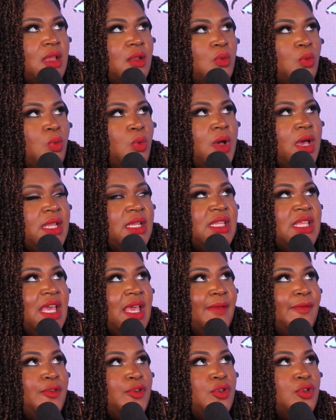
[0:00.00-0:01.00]
What
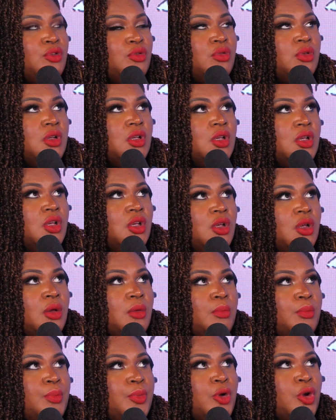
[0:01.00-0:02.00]
gave you
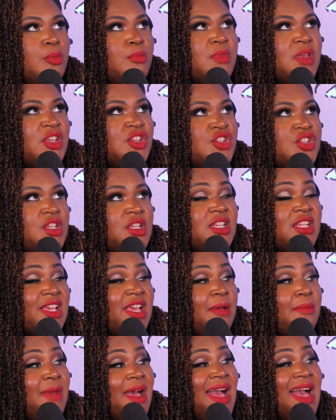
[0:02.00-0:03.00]
permission to
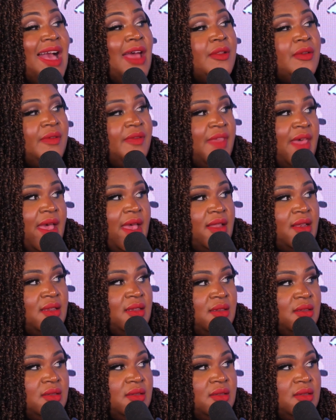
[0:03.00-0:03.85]
come out of that?